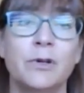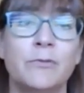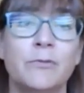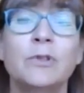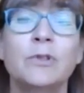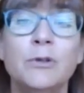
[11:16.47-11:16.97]

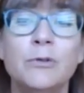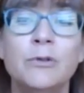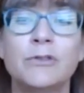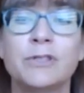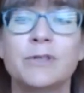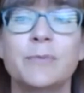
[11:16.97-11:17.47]
Renew
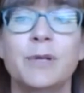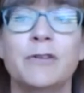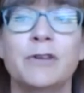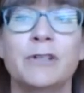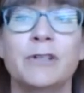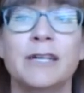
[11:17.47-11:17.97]
your
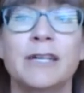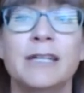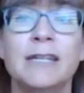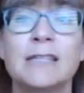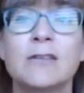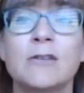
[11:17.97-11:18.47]
spirit.
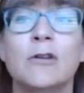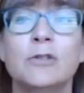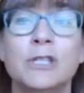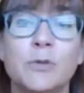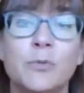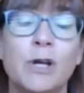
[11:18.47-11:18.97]
And as
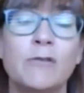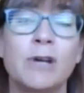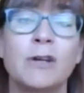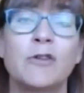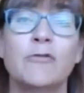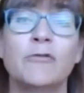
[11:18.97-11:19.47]
Ojibwe
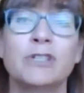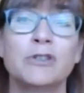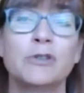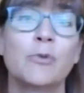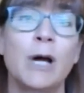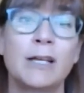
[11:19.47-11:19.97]
writer
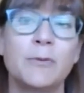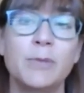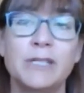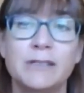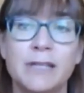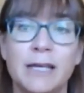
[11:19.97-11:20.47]
Richard
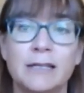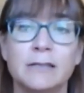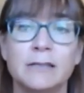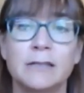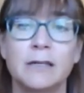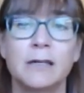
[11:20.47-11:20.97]
Wagami
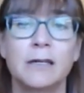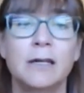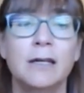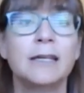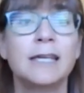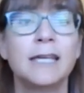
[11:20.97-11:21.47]
says,
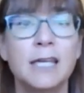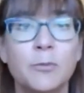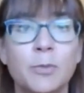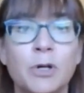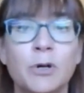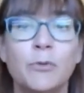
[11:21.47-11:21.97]

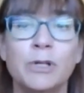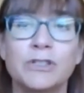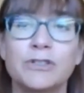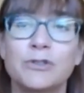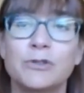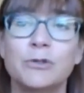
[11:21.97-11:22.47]
keep
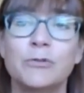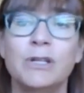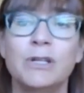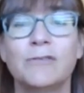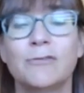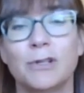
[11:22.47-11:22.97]
what's true
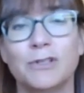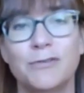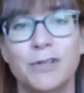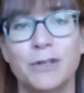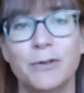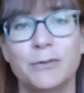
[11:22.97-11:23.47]
in front
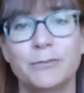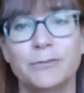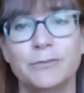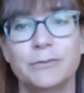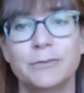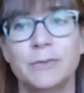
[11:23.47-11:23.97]
of you.
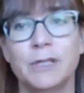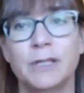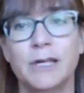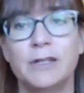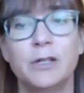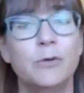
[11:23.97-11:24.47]

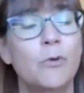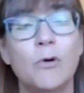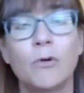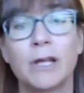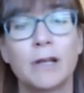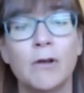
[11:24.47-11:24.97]
You
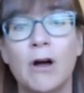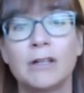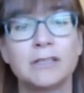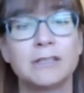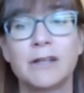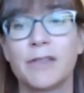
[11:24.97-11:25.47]
won't get
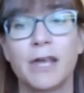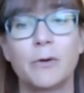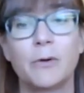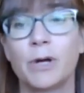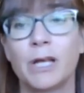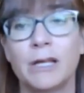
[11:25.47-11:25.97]
lost
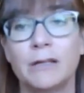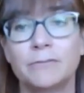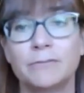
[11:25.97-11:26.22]
that way.